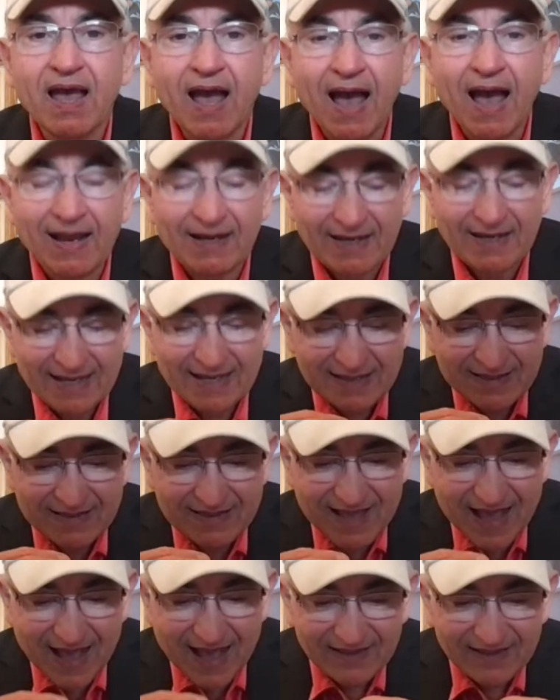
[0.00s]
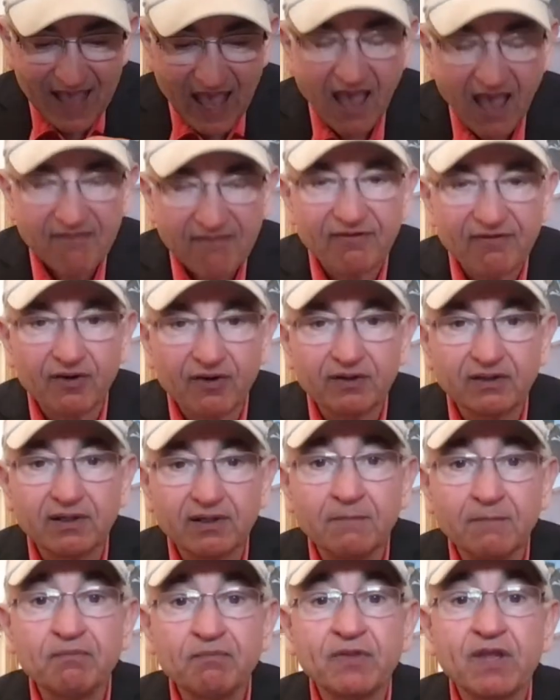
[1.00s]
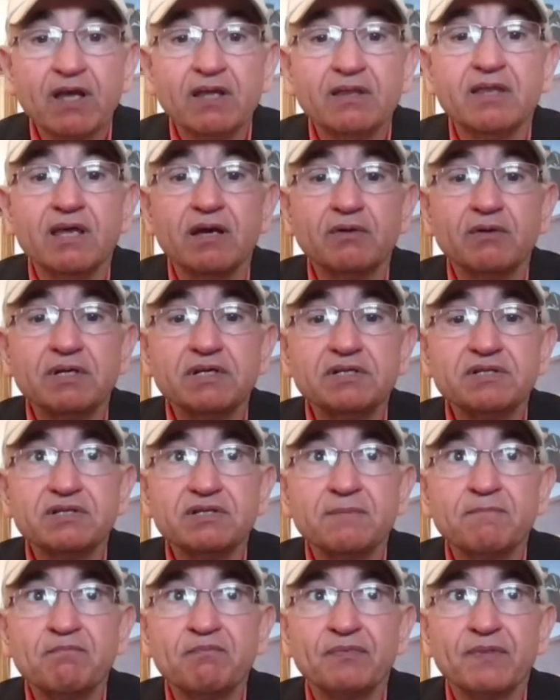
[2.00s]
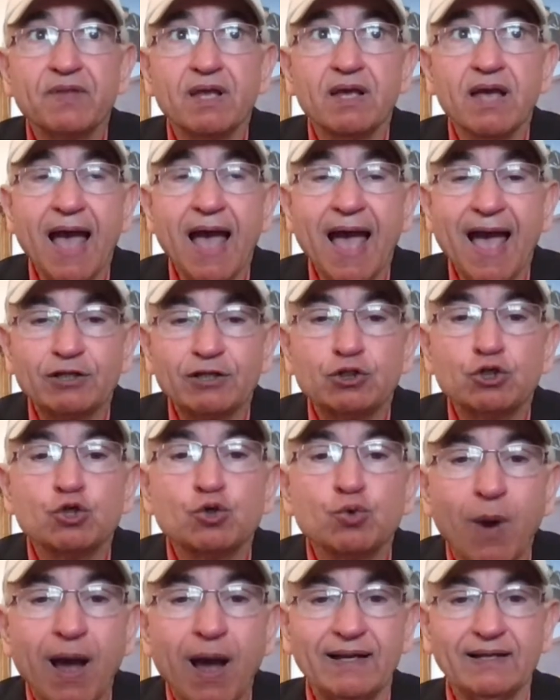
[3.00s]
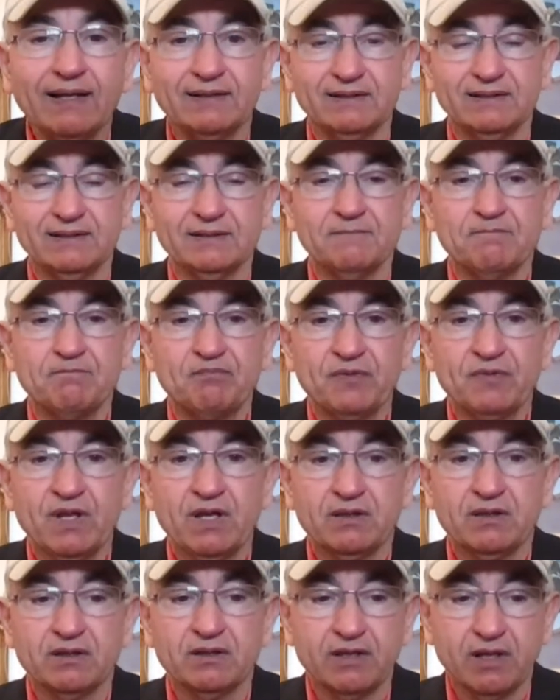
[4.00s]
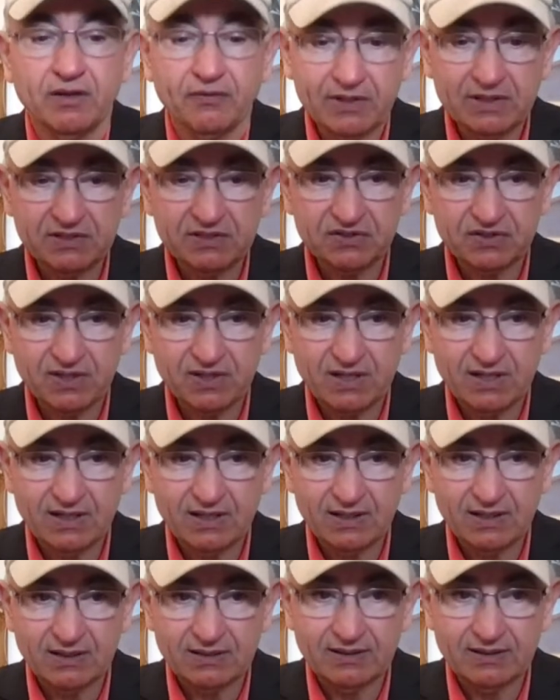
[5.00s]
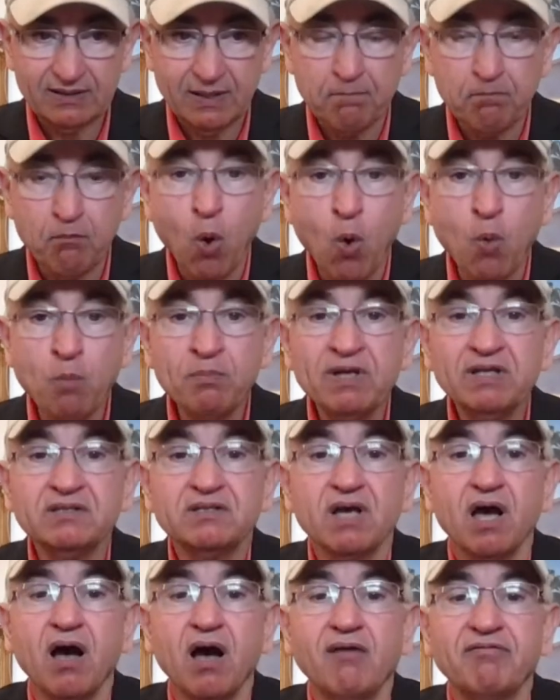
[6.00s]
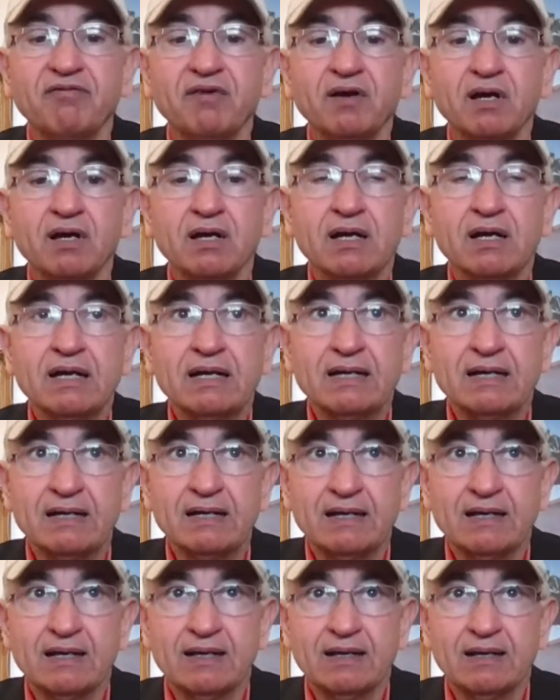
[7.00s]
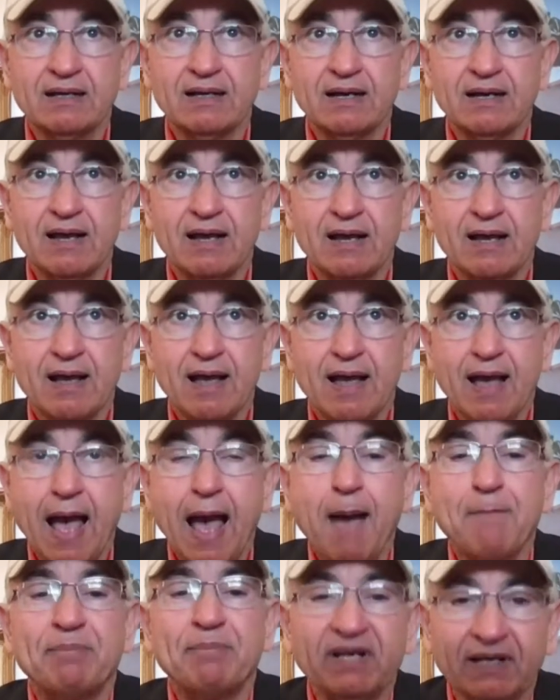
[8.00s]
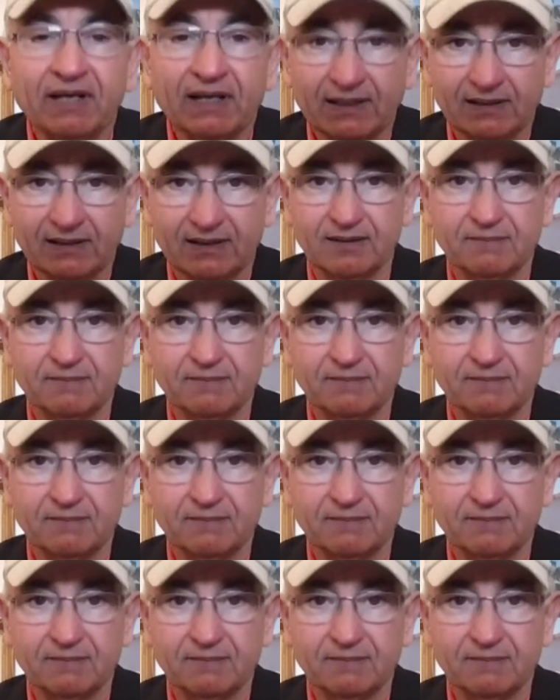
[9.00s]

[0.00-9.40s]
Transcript: And in that effort, there is actuality. There is the moment of happening,